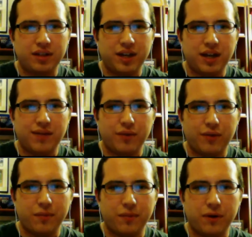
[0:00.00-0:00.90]
aka Free
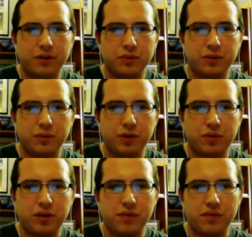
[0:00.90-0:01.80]
Spirit, on Twitter. What do you
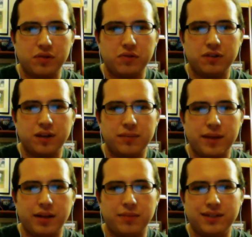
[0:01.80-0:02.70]
think of the new sub
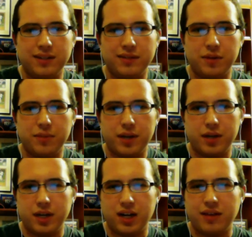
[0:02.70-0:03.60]
element of
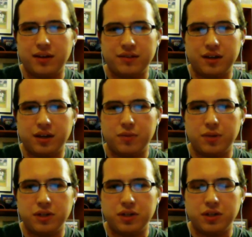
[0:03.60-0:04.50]
airbending? I think Zahir
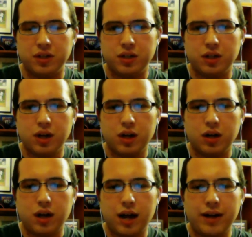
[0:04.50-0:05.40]
mentioned it.
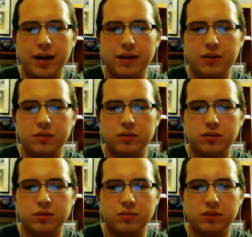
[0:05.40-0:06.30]
I don't.
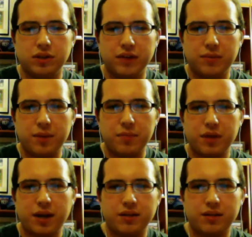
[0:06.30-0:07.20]
Do you guys remember
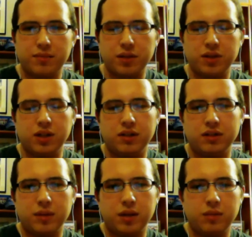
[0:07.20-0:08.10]
that, him mentioning a
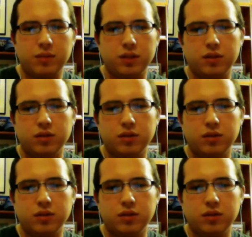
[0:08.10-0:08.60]
sub element?